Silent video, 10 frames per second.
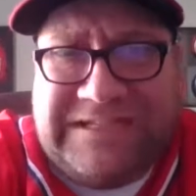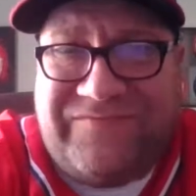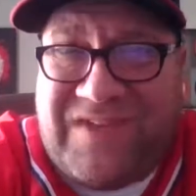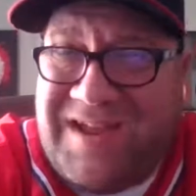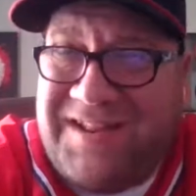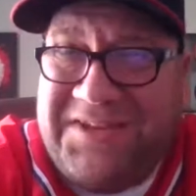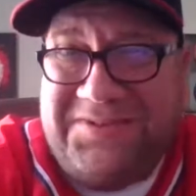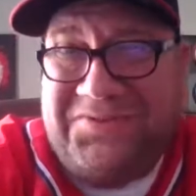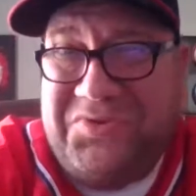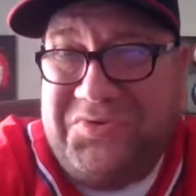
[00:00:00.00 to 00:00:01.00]
It's
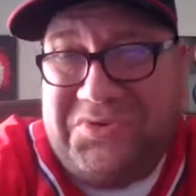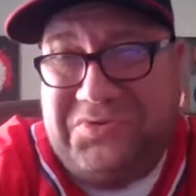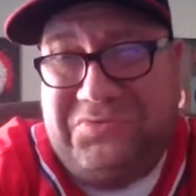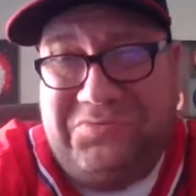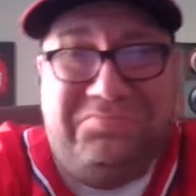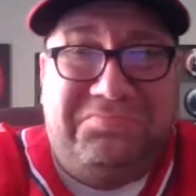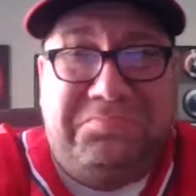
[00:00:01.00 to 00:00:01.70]
filing YouTube